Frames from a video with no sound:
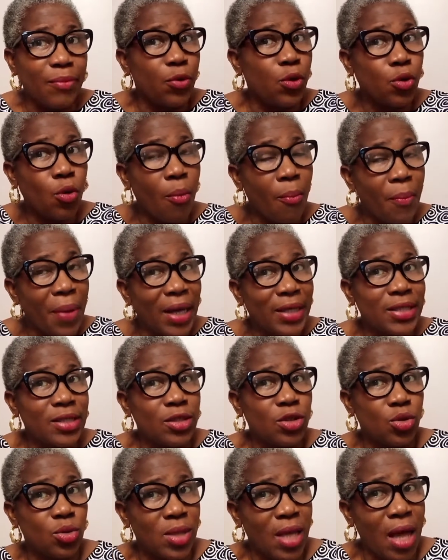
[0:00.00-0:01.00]
You don't barge
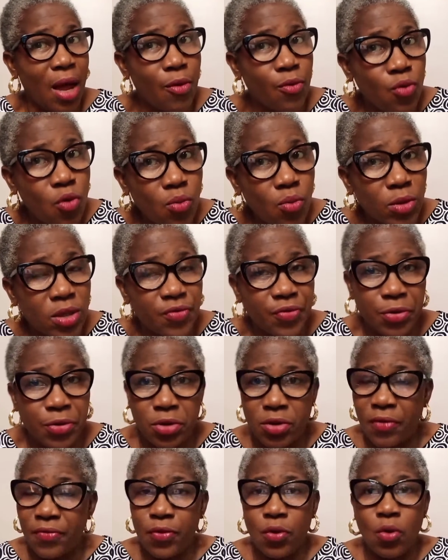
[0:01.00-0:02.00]
into their rooms, for those
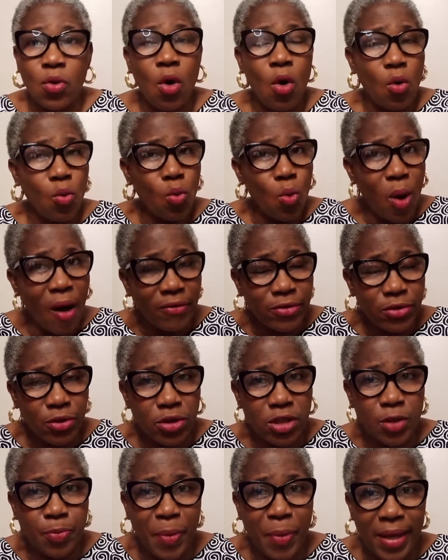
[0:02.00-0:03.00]
of you who have such
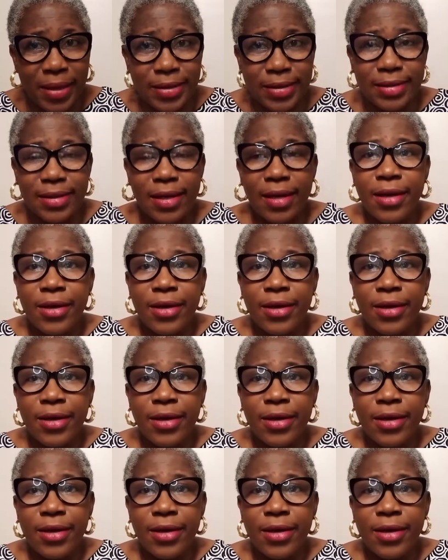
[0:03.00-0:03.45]
space.